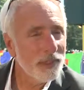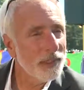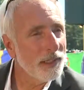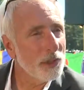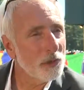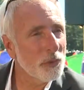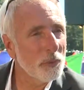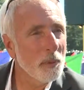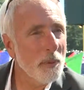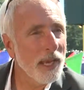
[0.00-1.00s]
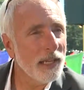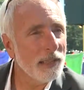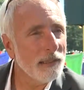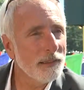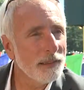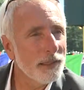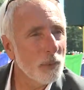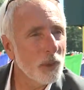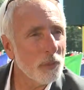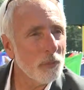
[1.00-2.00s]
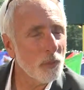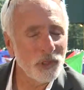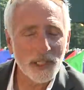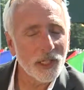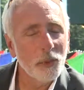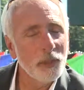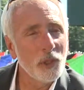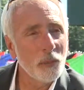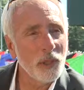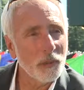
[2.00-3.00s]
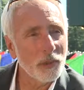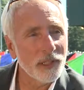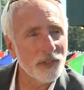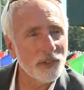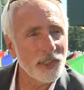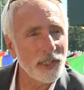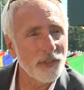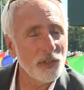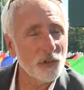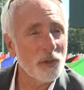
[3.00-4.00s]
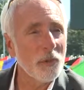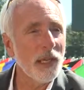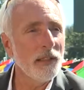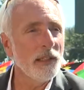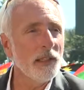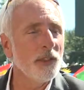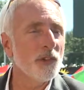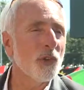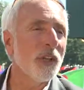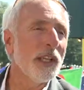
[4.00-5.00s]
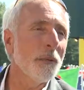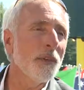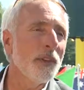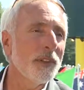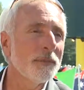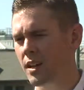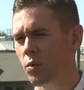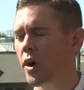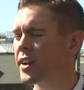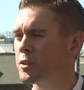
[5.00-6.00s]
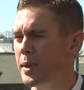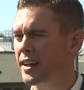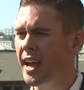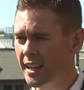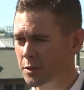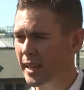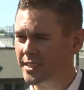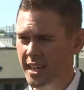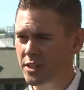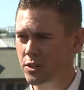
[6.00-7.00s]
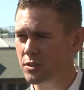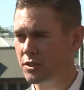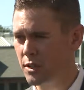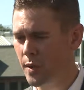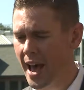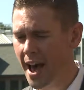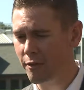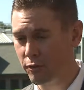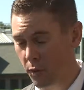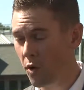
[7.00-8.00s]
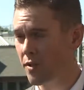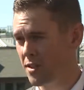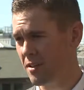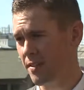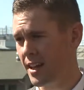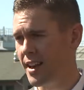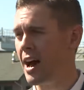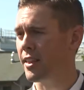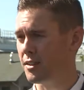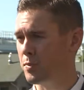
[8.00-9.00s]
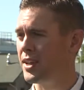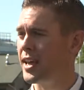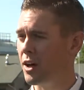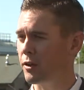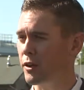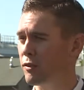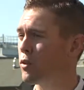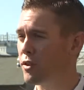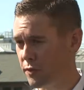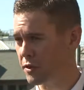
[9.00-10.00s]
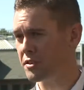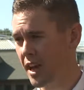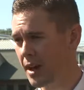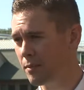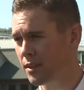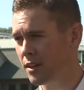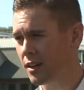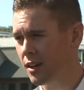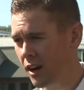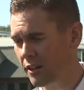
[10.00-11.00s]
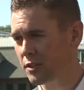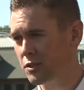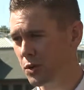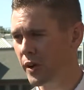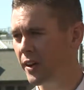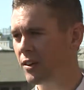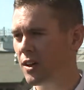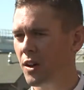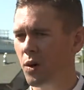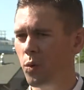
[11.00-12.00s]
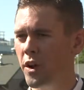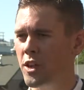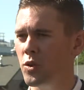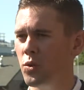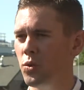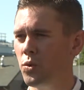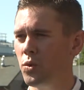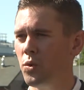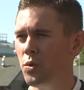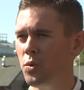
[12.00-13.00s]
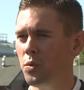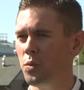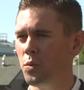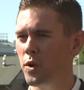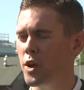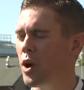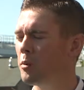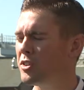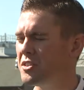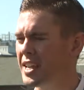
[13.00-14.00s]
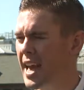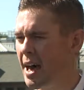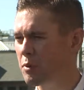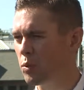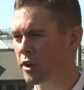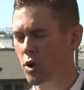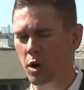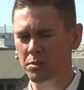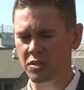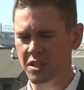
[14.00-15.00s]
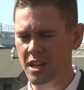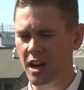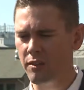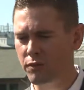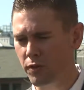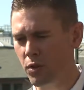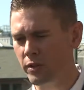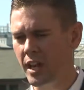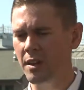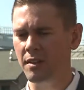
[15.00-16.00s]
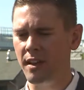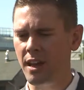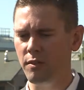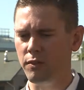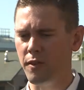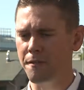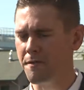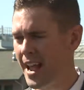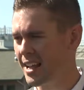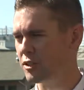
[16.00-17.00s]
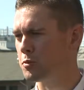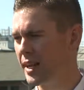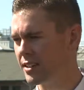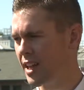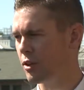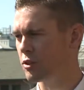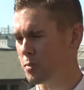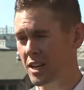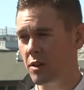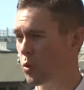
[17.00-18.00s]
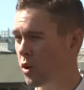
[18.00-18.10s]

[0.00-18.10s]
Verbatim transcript: uh, history will be made. And what, a, what there could be no better place than have history made than historic Hayward Field. What expect, expectations do you have for the event now that it's being held here for the first time on this soil? What do you what do you hope to see happen? What do you hope to see unfold and, and for fans, spectators, media of the